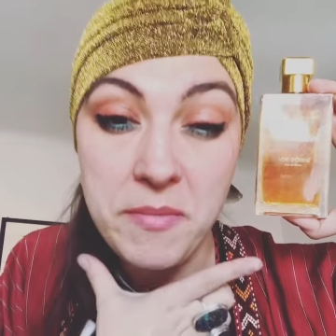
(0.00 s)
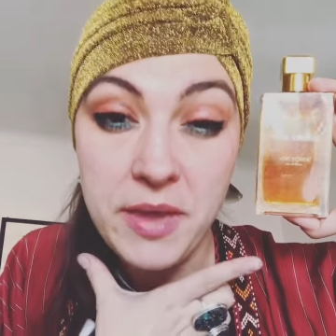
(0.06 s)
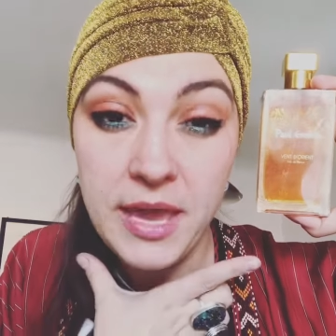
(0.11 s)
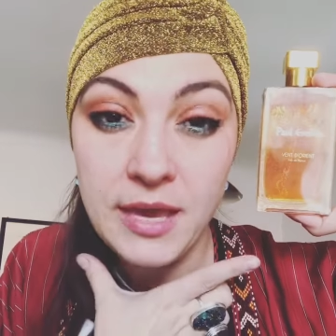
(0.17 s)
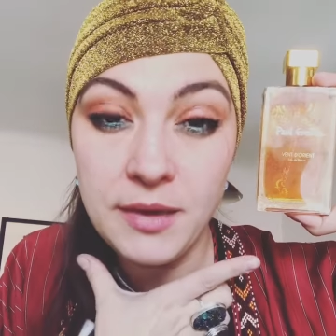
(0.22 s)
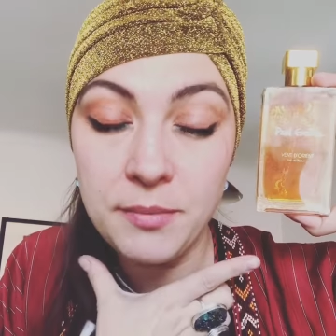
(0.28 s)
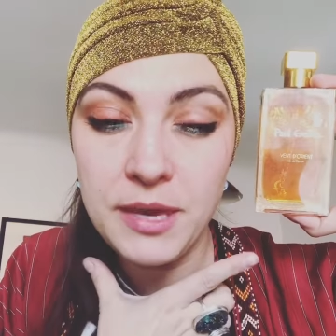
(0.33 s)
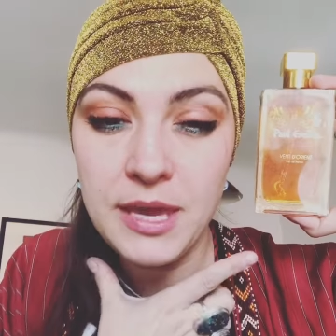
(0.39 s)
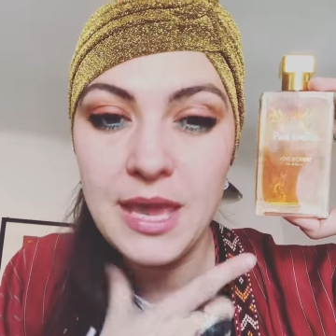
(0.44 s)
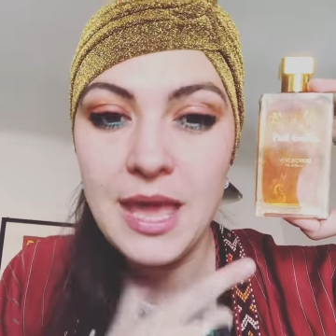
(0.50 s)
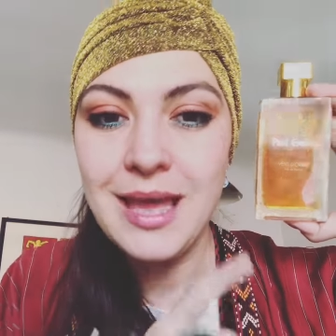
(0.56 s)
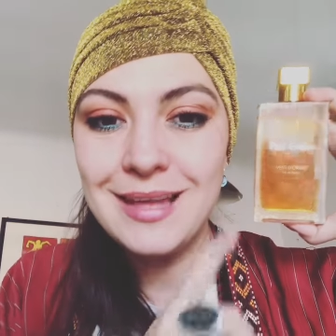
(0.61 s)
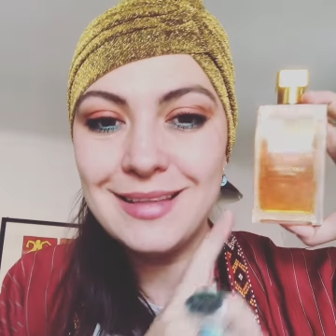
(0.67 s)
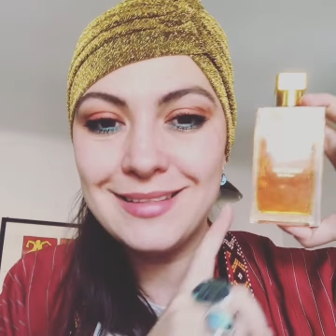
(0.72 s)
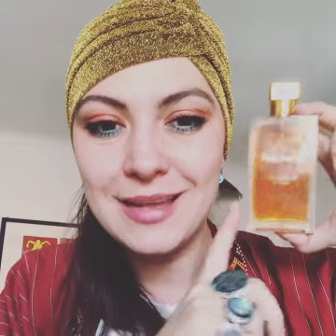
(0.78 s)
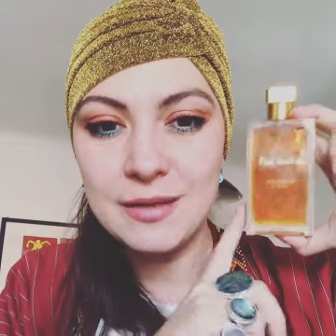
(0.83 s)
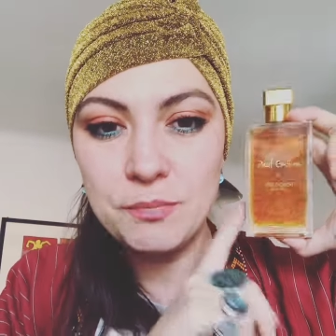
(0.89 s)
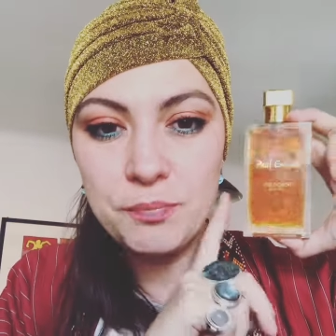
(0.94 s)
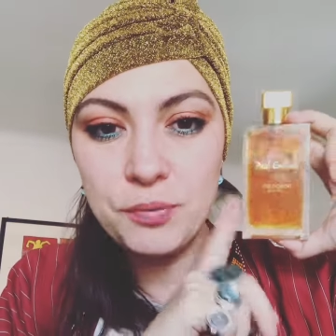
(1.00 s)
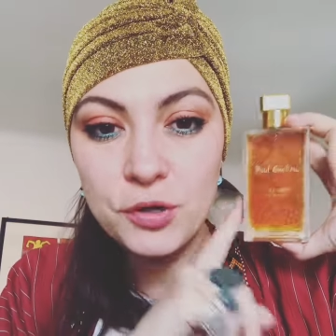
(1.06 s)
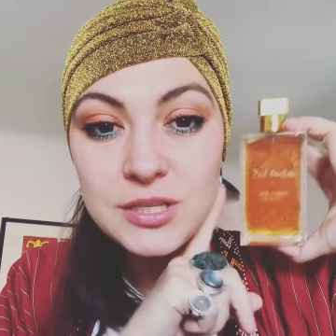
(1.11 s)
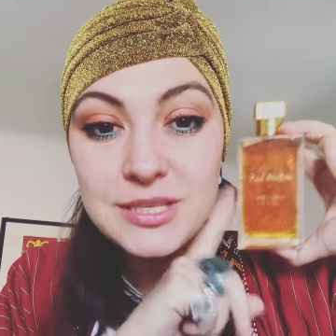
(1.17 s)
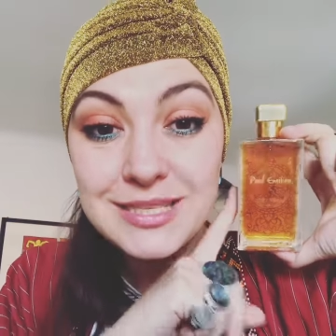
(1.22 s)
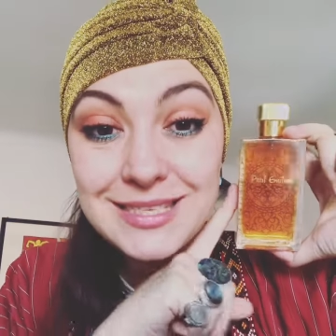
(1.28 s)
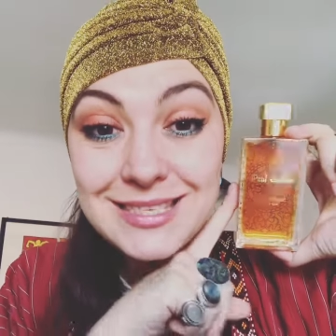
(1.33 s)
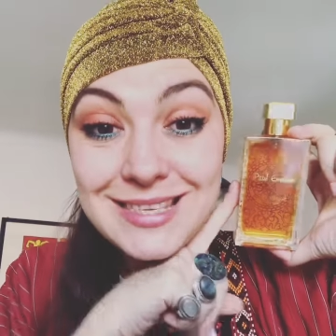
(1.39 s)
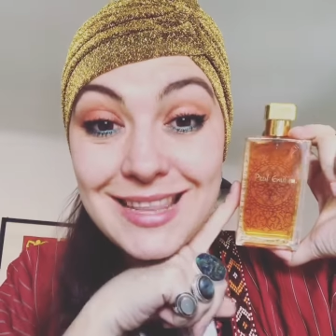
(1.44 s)
maybe, that
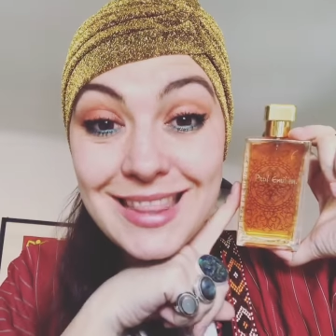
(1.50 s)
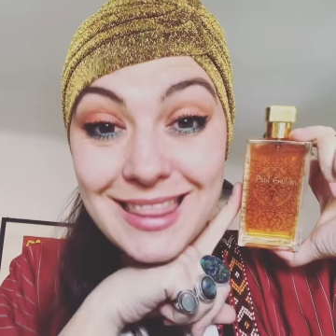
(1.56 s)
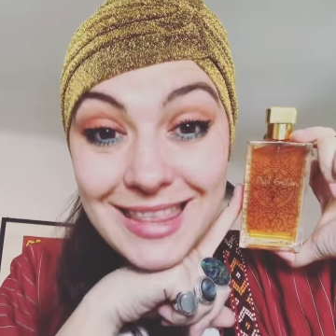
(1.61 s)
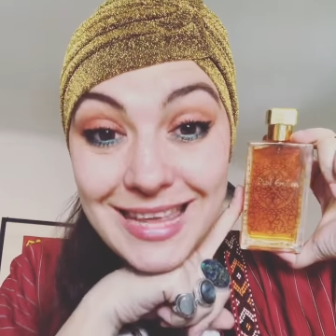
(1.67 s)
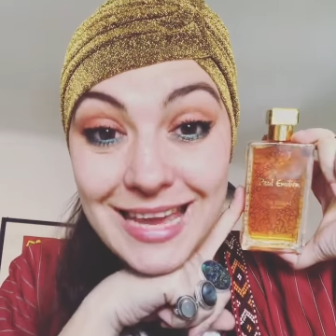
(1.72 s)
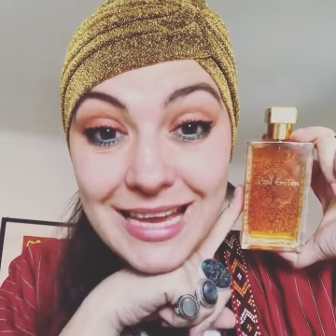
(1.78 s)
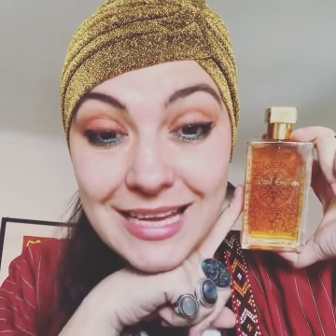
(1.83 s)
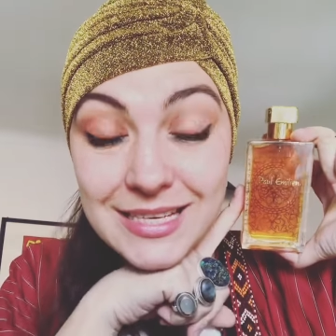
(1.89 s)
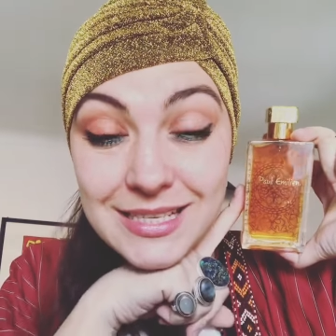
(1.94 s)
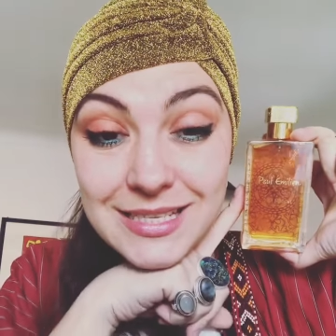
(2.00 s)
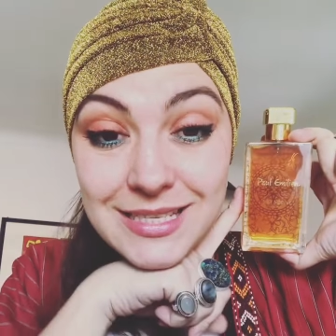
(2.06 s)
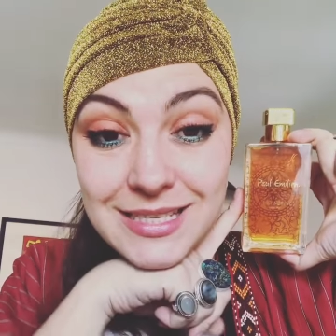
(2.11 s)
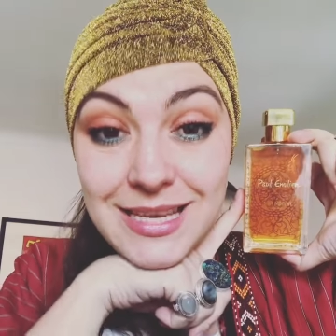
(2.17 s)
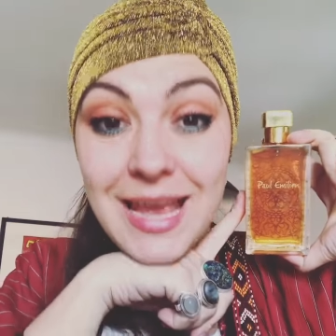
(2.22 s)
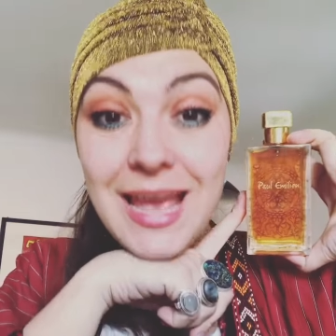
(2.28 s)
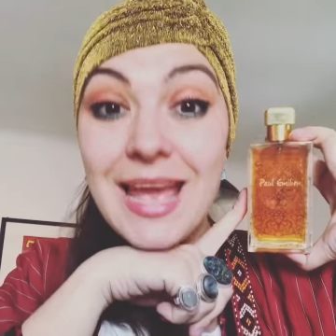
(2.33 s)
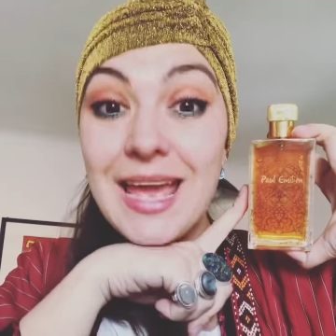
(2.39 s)
puts this